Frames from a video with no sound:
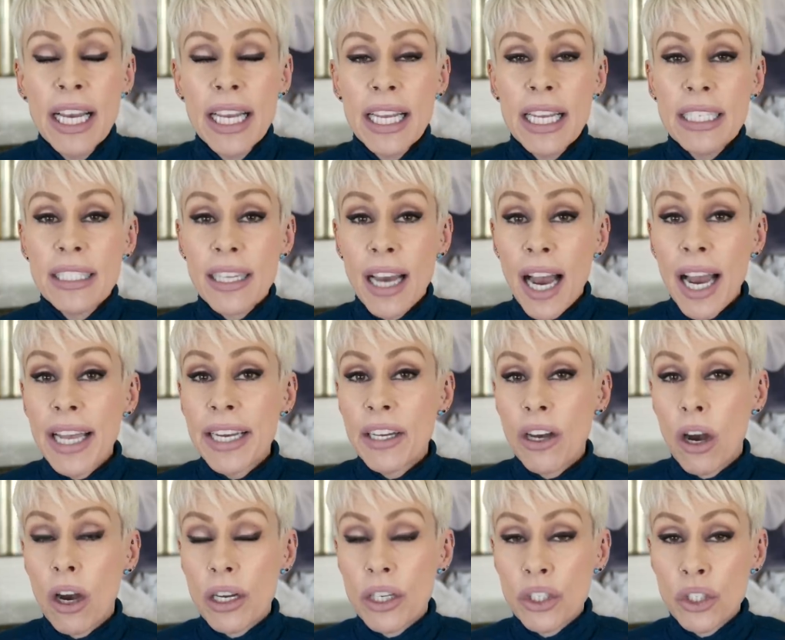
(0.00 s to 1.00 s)
He died
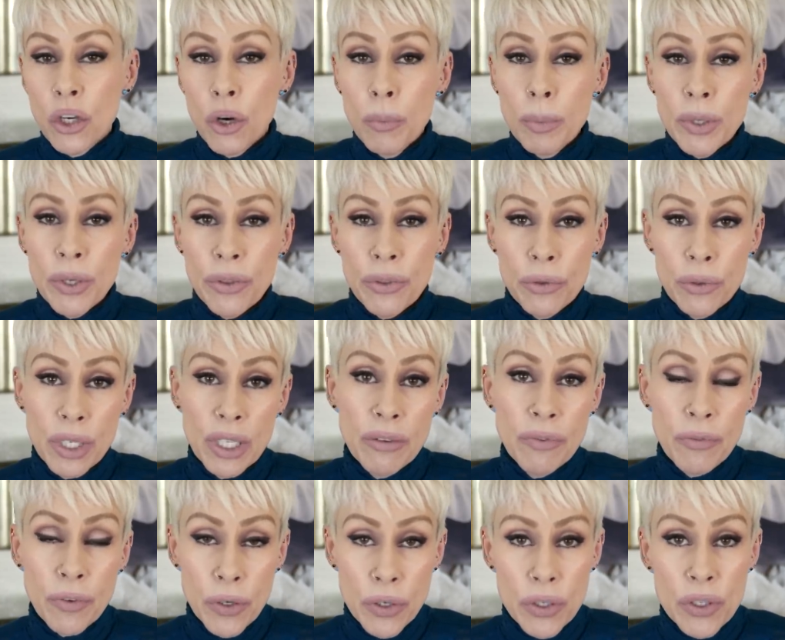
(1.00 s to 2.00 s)
October
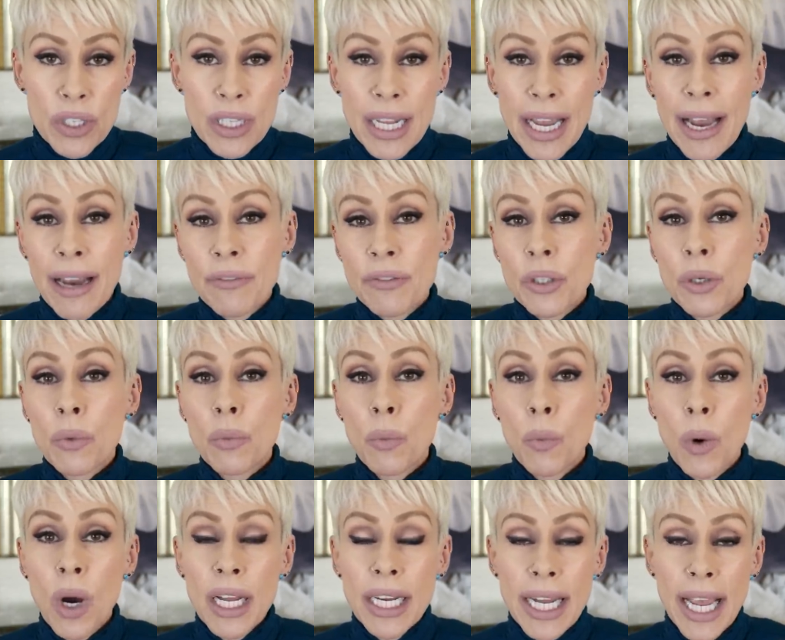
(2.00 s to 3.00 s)
31st after
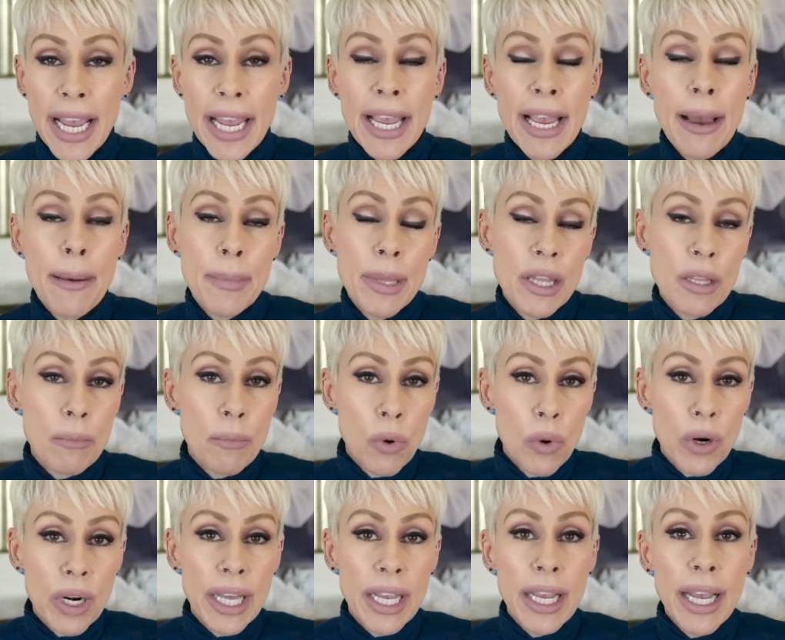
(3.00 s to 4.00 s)
1 a.m. in the
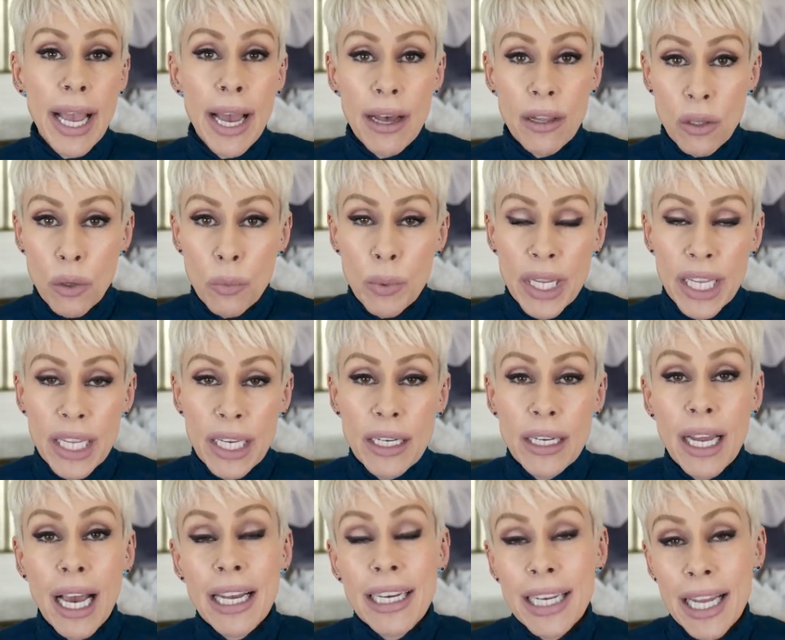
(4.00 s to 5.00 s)
morning,
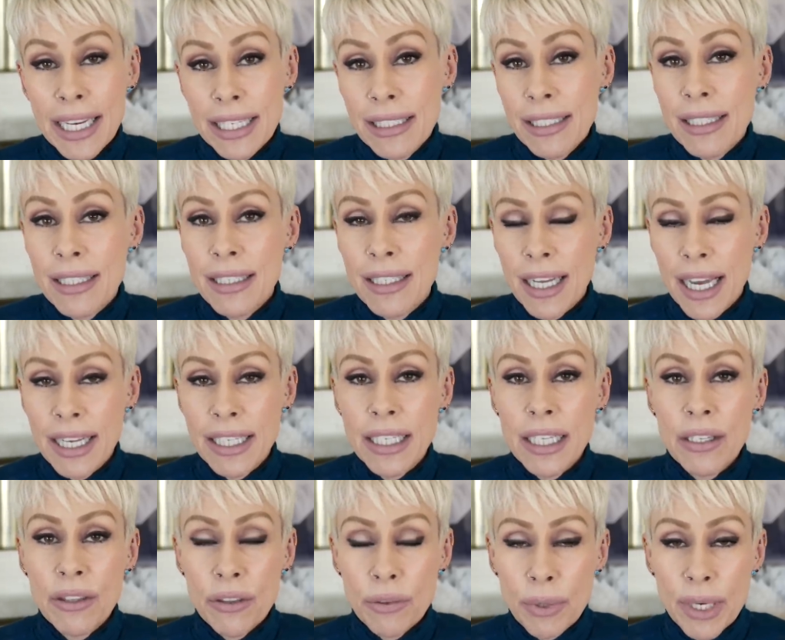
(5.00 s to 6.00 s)
Halloween
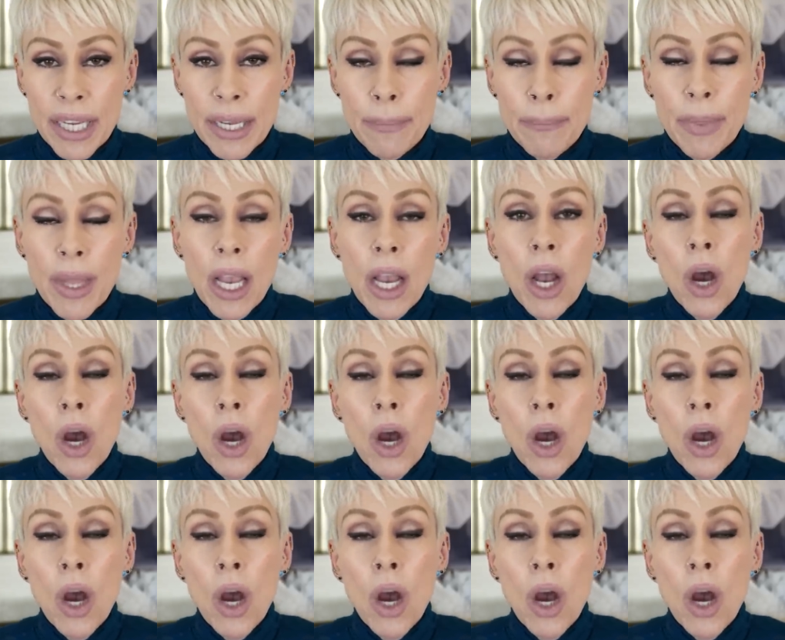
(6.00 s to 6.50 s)
1993.